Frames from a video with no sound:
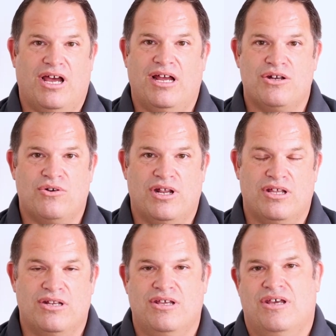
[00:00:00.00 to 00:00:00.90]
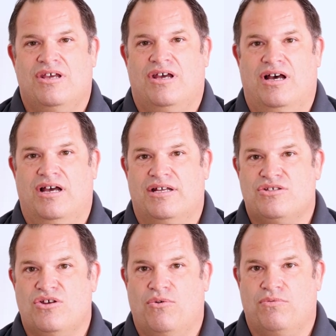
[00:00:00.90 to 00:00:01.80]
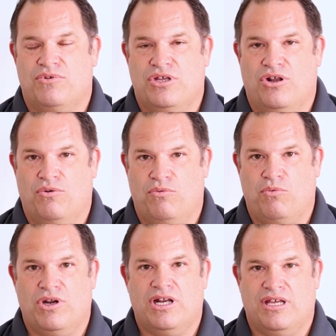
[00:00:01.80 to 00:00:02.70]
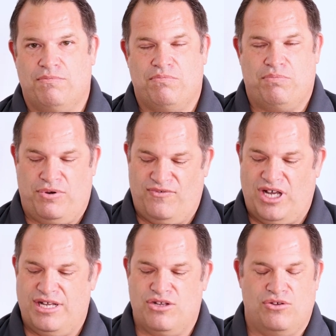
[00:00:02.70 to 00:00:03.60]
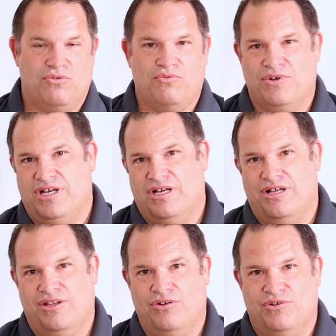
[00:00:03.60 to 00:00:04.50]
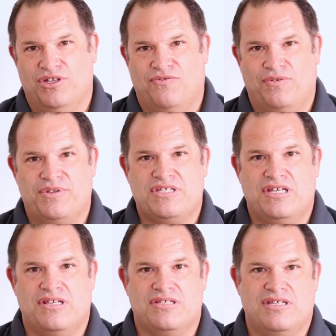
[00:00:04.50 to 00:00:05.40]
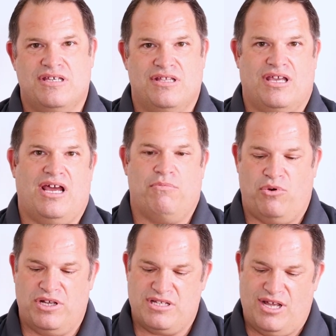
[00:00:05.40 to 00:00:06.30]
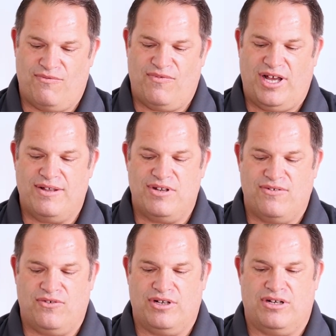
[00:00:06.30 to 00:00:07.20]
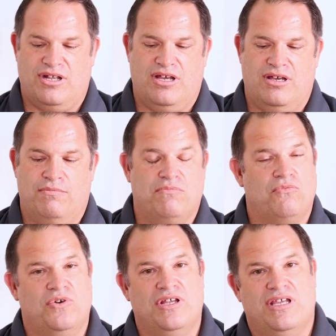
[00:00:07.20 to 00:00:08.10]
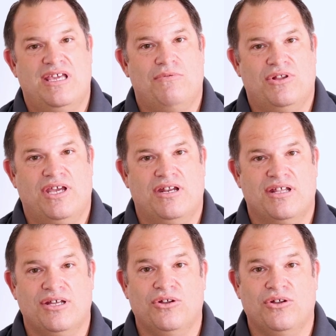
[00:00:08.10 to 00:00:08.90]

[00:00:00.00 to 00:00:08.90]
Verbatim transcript: hydrated. Uh, and so, you know, we're going to provide you uh, a little deal from the CDC that kind of breaks down five different um, heat related